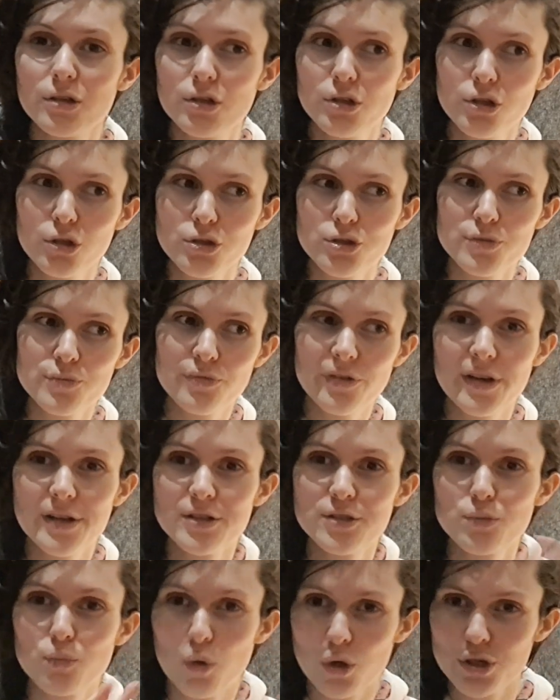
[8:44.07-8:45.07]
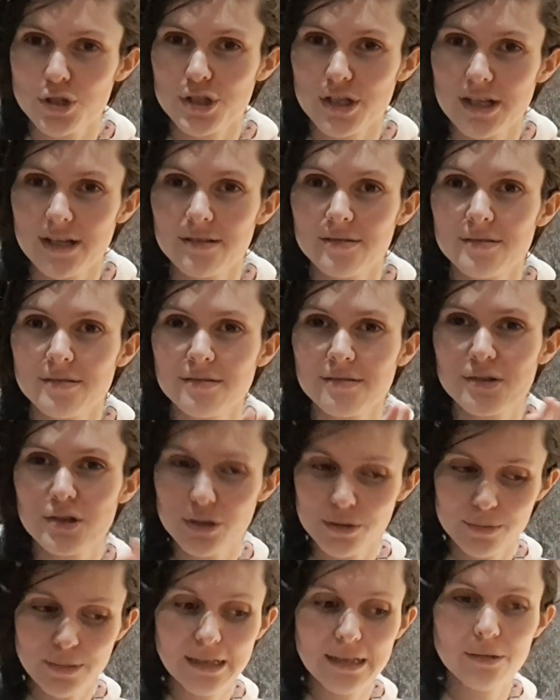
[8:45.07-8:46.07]
cut some veg, wash it,
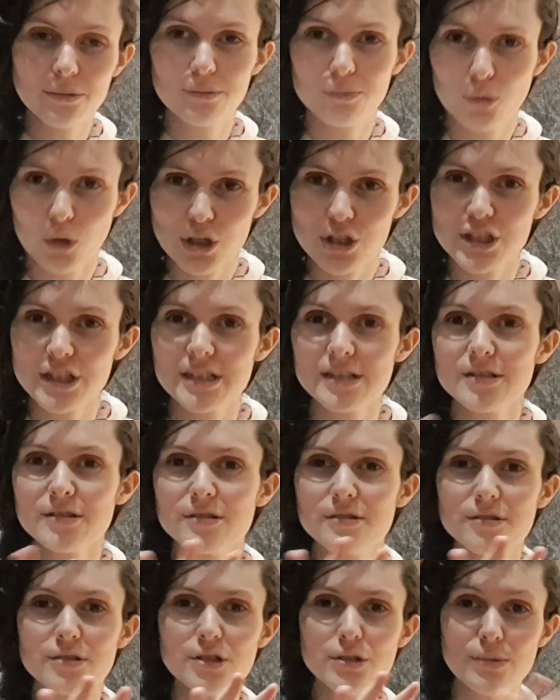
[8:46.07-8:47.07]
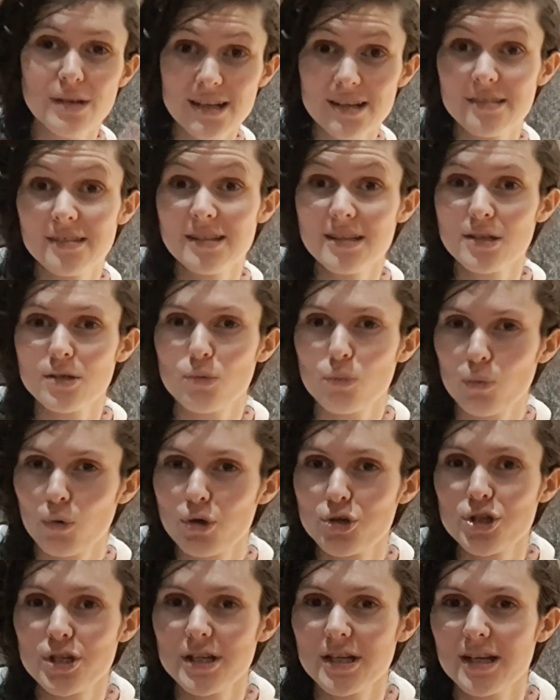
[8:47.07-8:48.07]
cut meat, wash it, do anything,
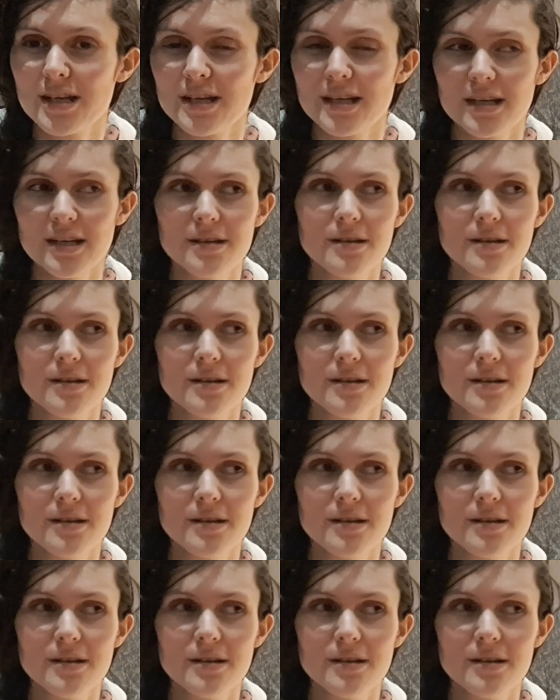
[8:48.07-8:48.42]
wash it, and